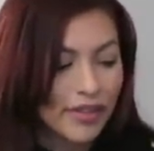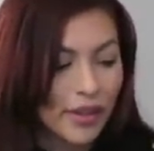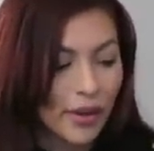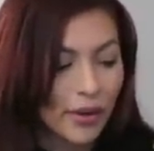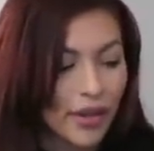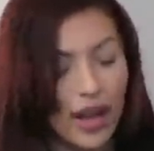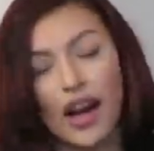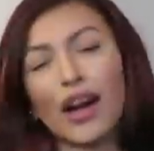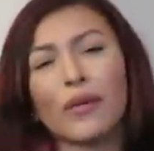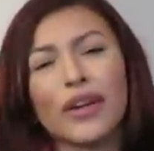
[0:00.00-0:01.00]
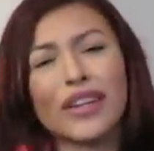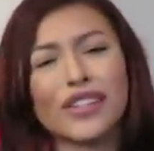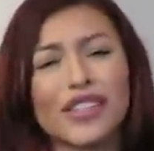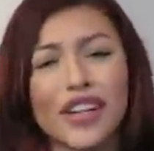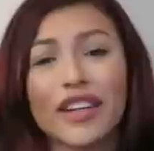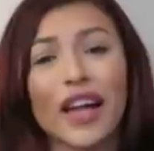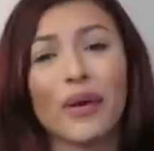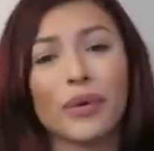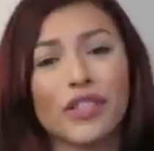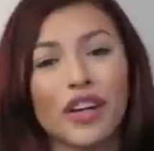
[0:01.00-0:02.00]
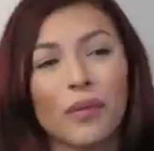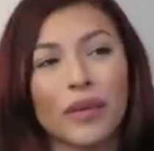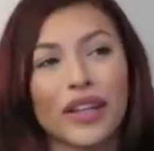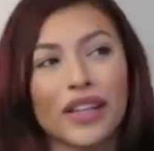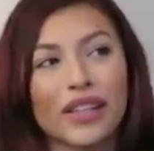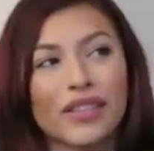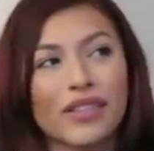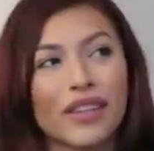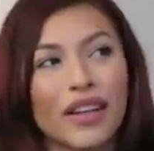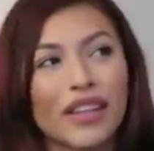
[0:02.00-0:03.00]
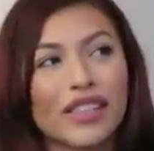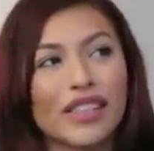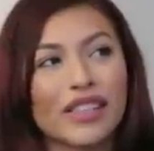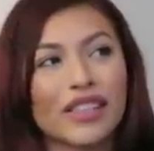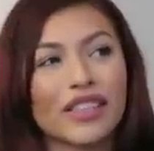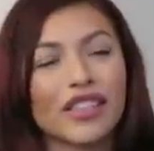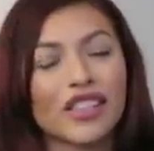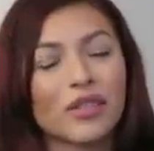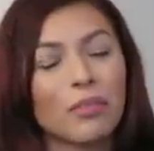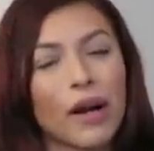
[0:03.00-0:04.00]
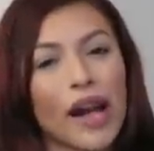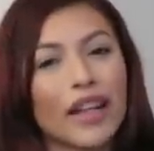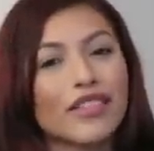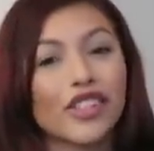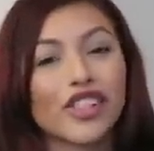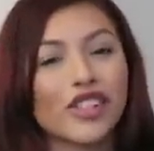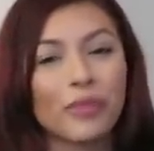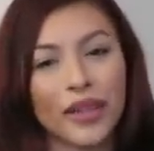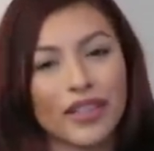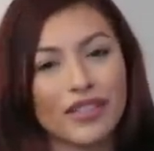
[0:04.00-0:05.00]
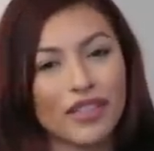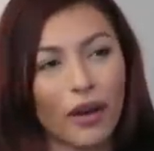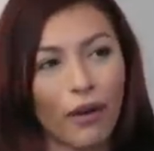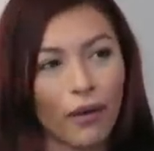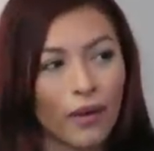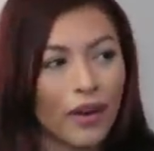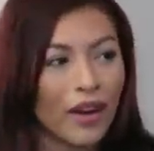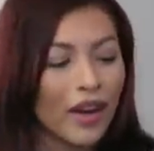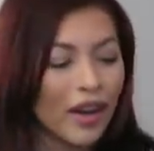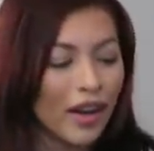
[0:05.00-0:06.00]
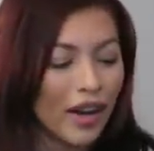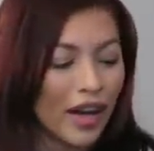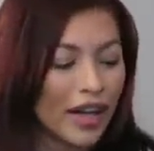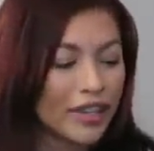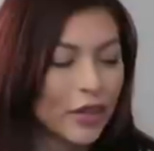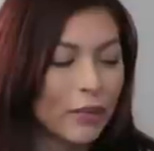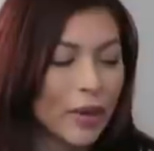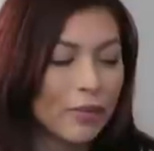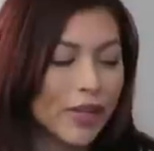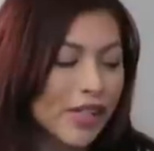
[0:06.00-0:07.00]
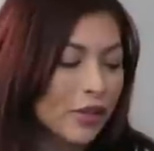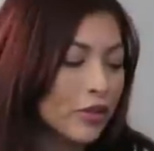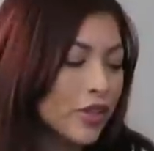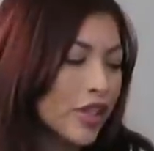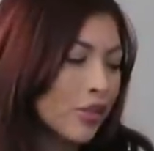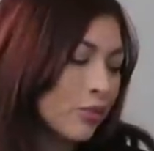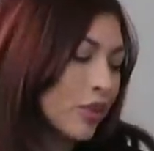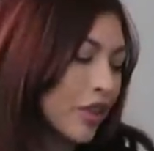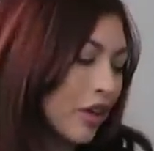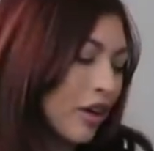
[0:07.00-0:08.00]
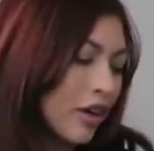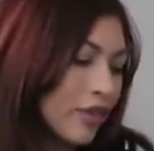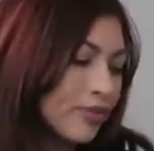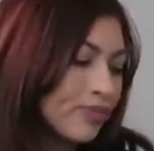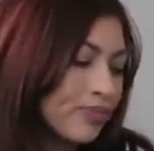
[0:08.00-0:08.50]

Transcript: so yeah, I wanted to share that with y'all because it just it touched my it touched me. So I know maybe it'll touch one of y'all.